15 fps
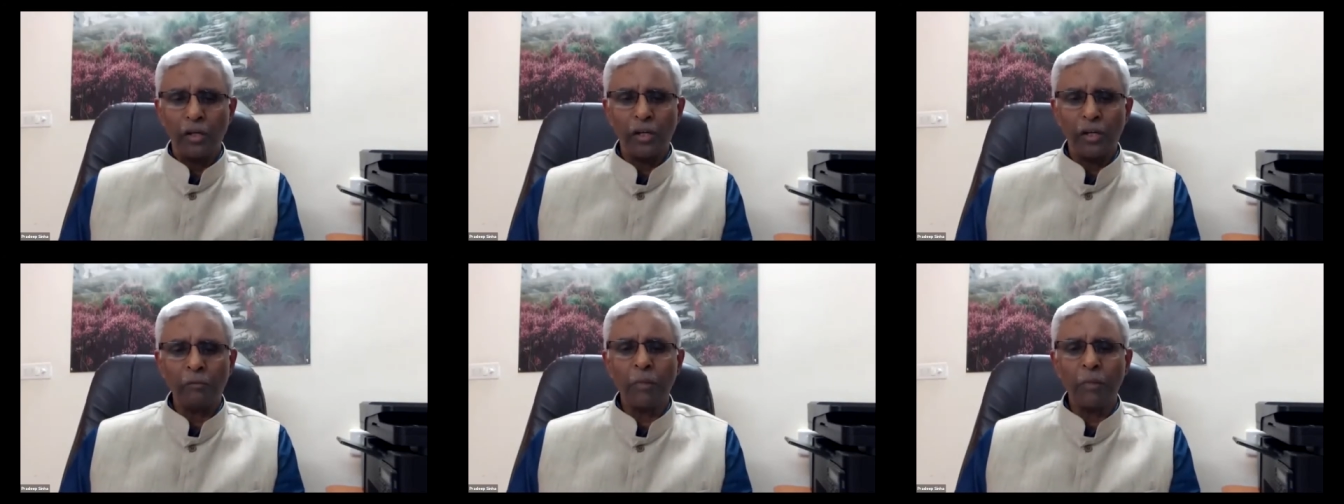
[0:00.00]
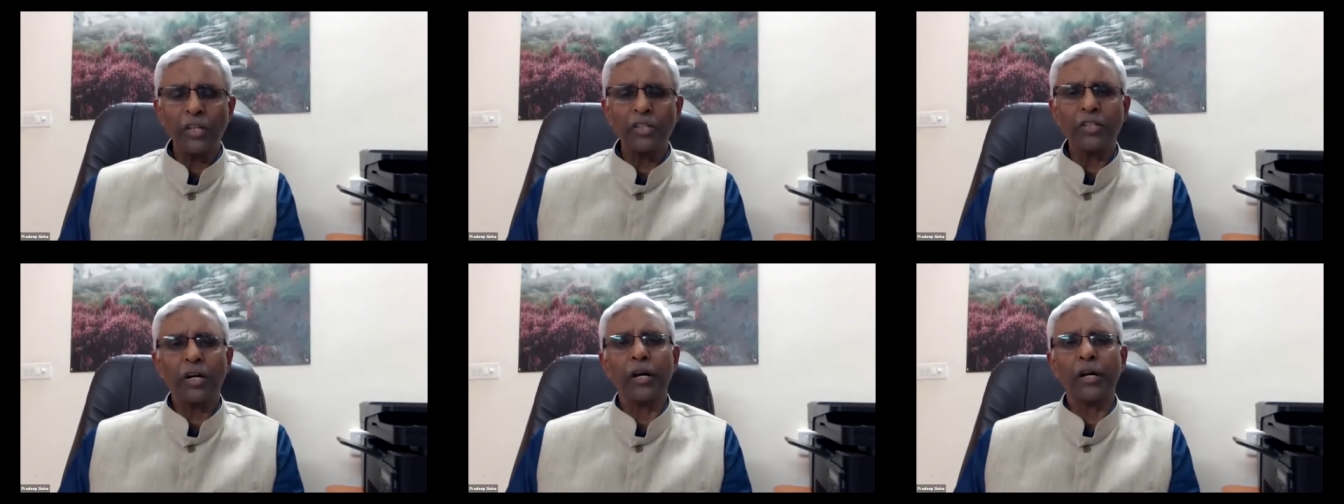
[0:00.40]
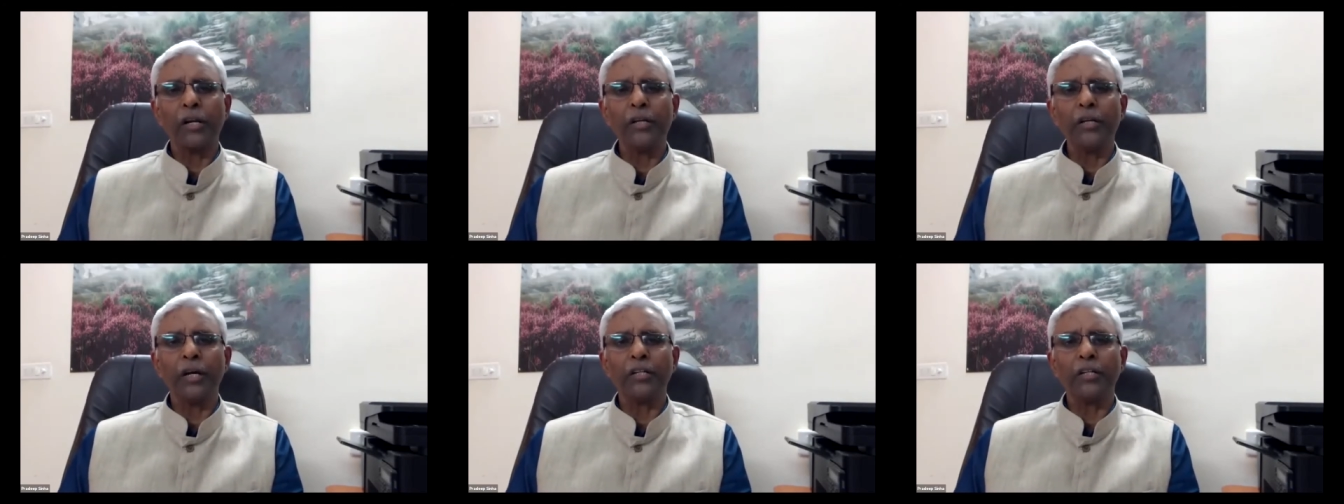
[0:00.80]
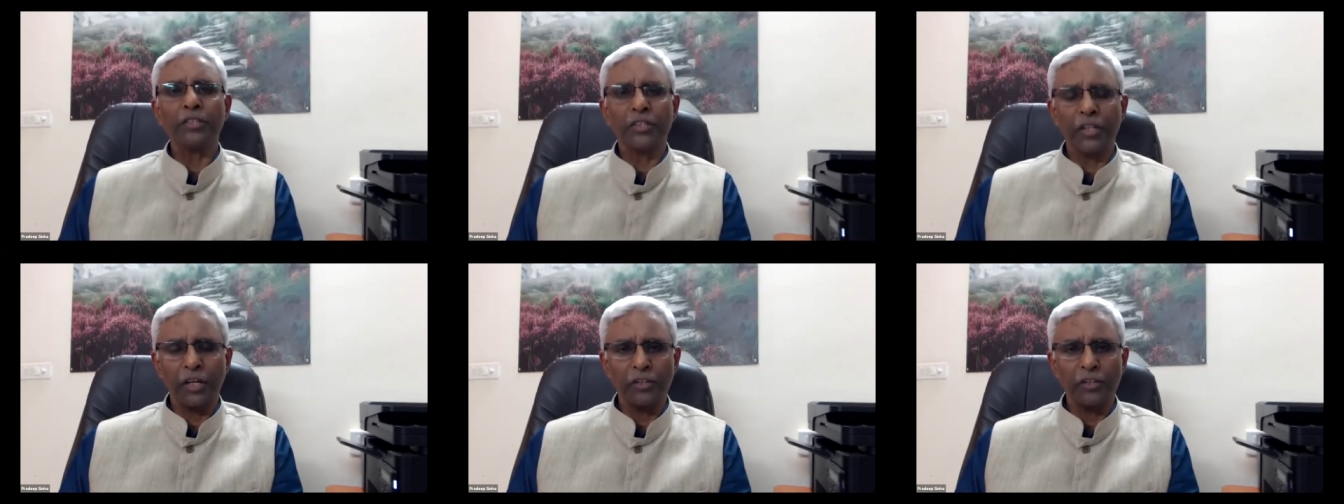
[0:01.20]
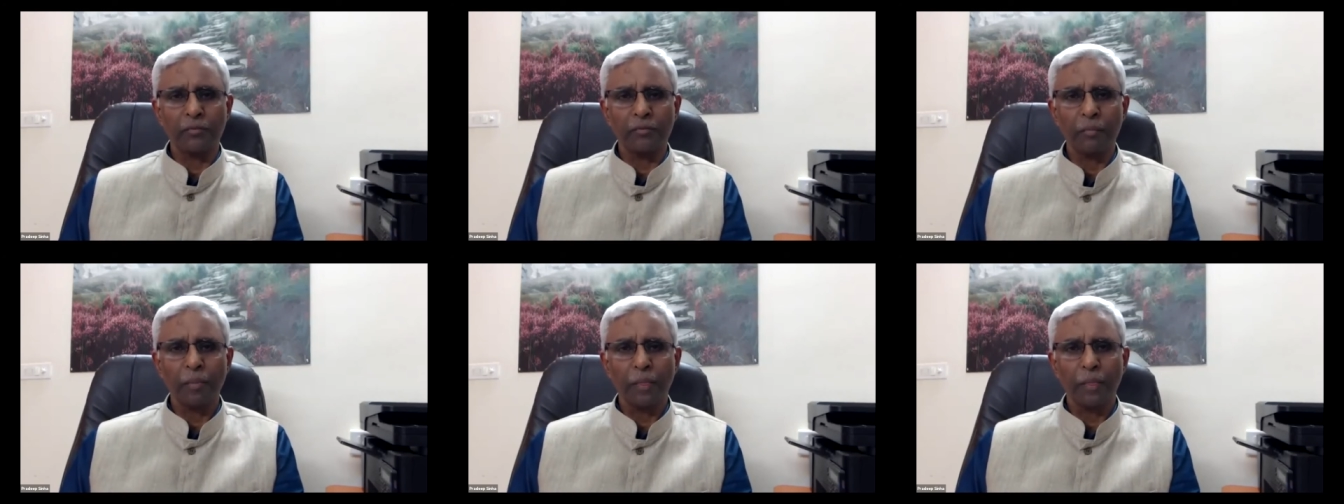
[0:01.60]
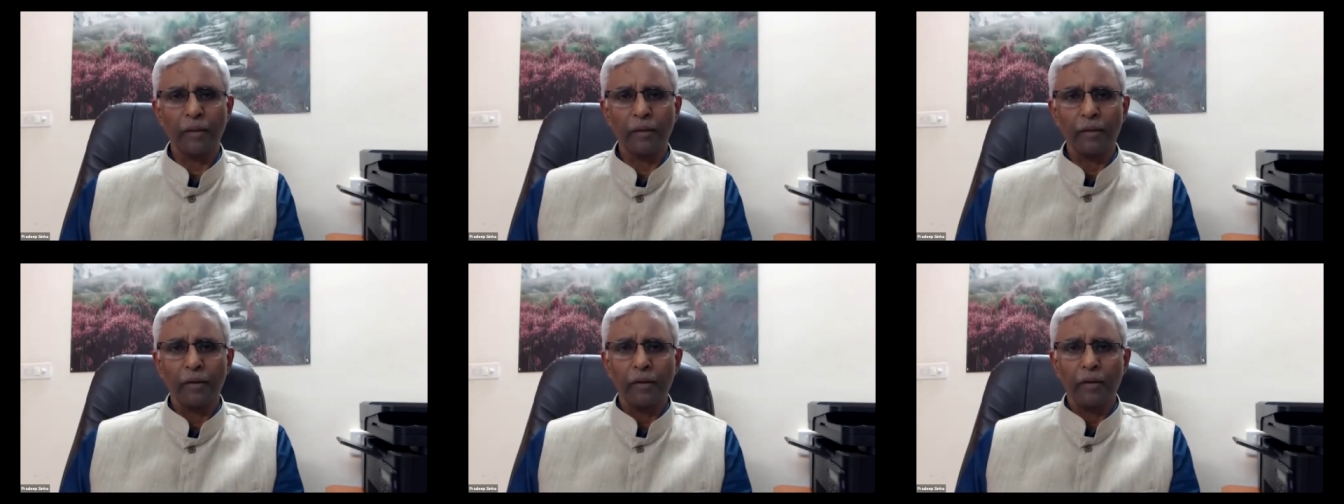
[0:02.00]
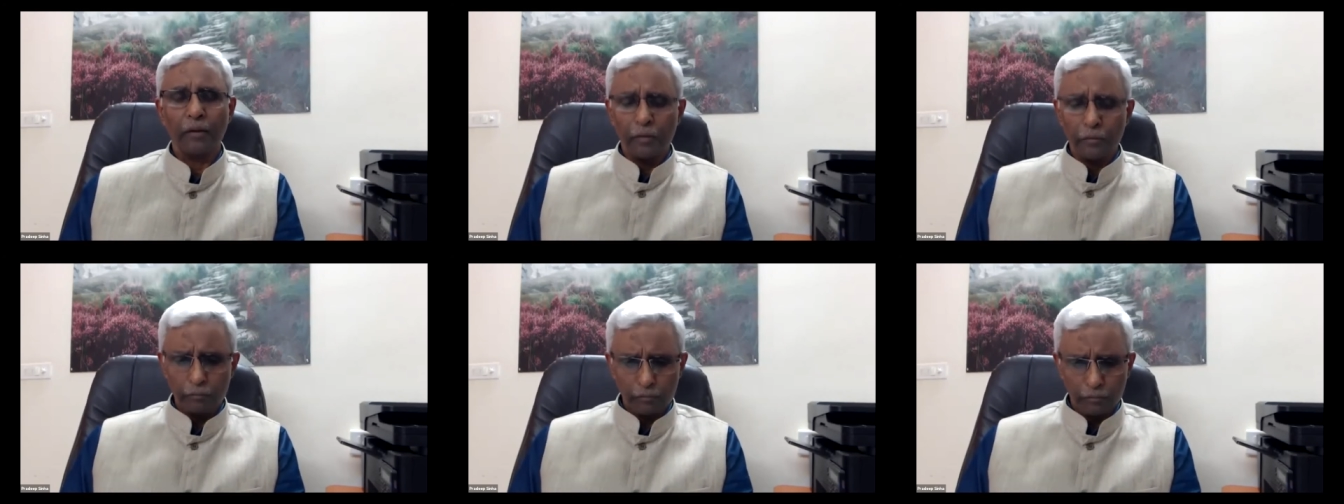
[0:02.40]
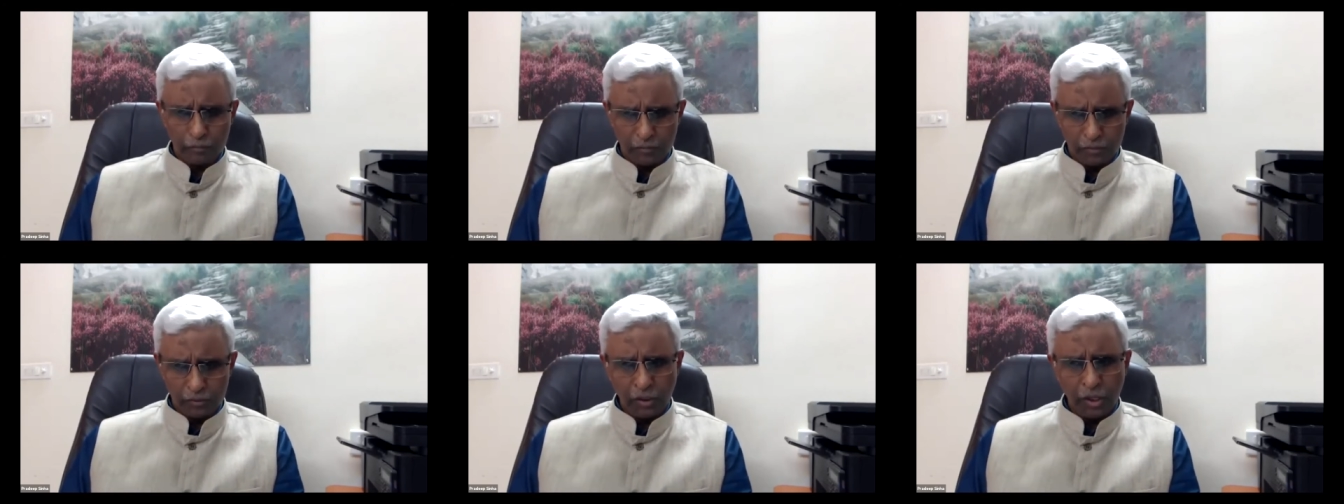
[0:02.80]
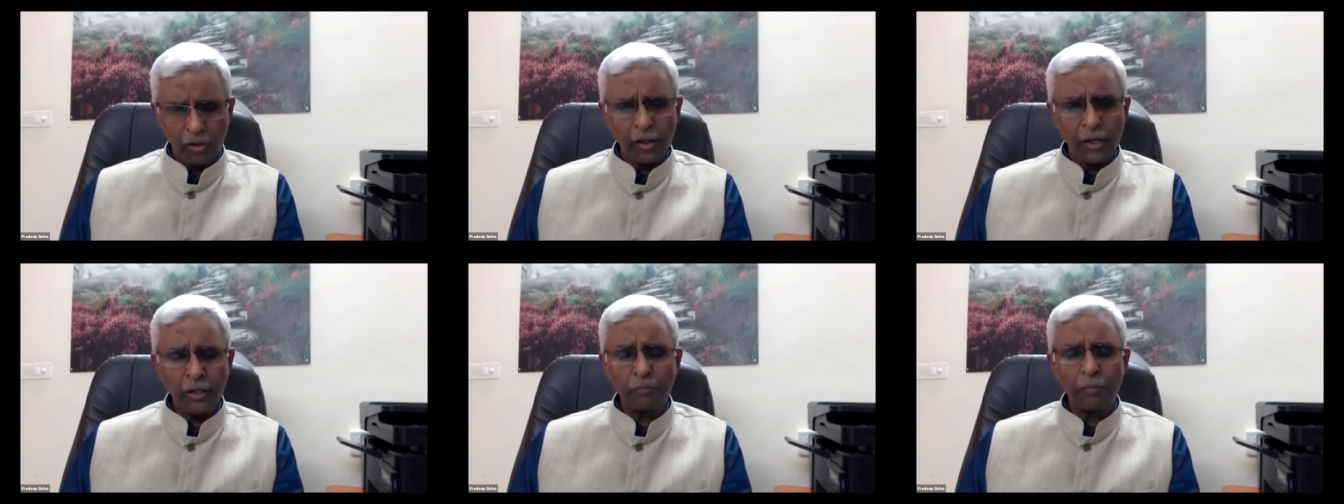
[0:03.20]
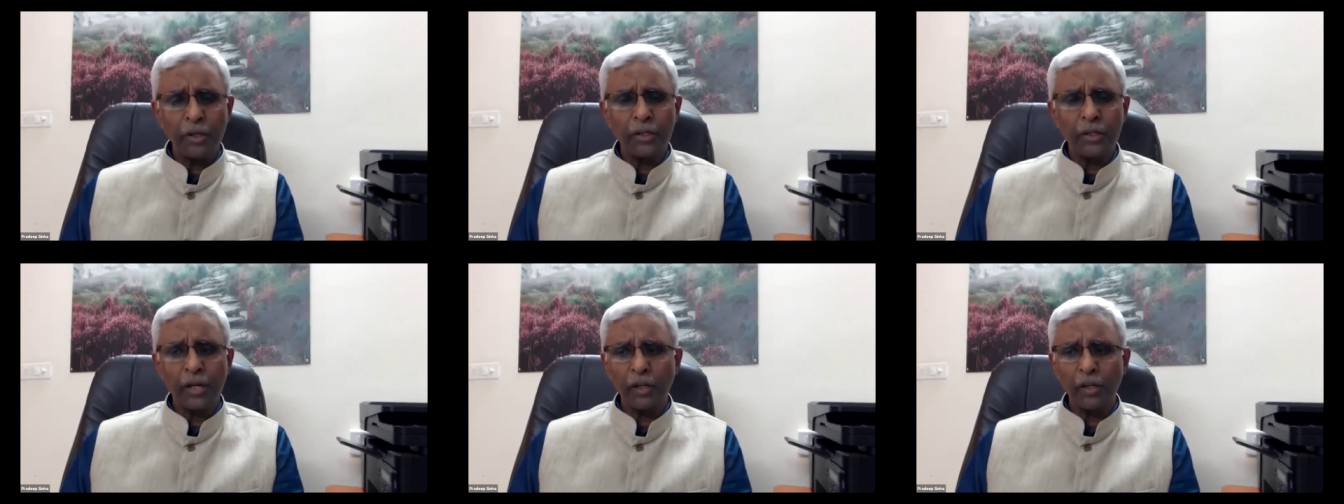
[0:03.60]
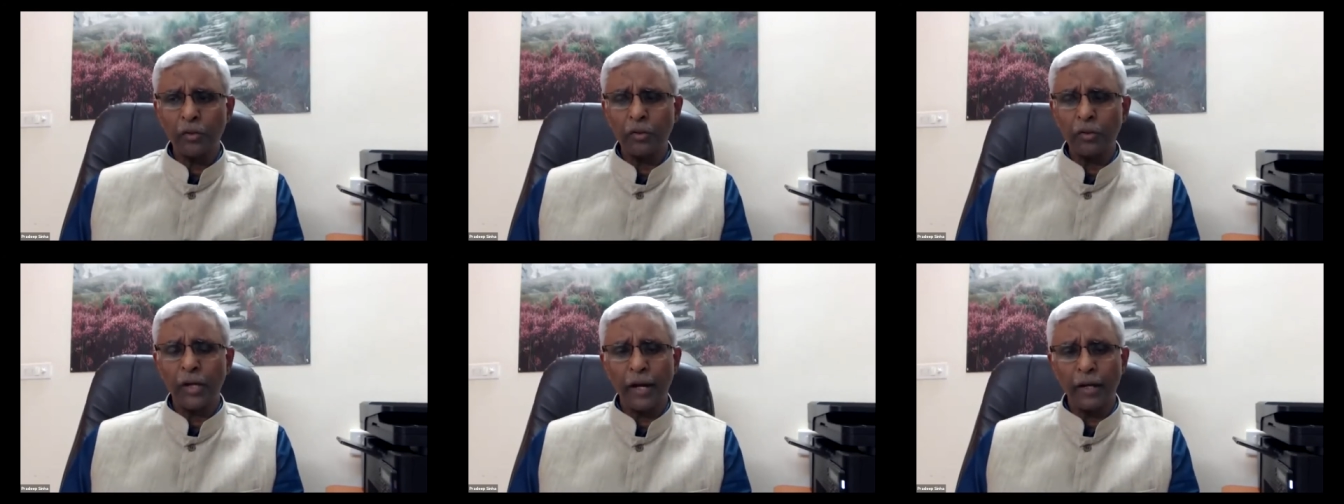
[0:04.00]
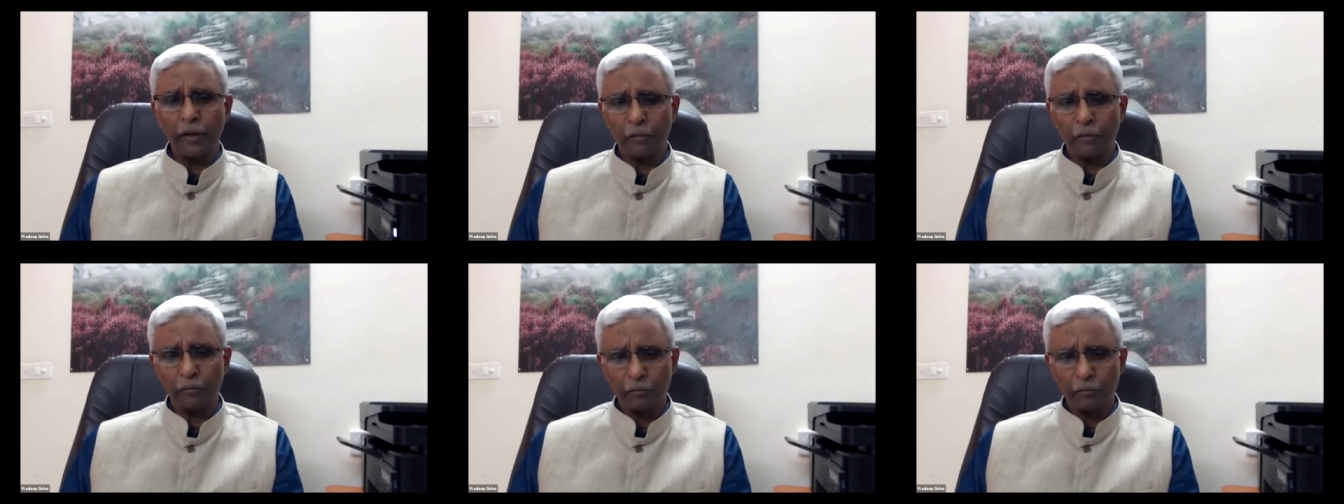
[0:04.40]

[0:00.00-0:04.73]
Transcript: in much earlier stage. Now, let me tell you that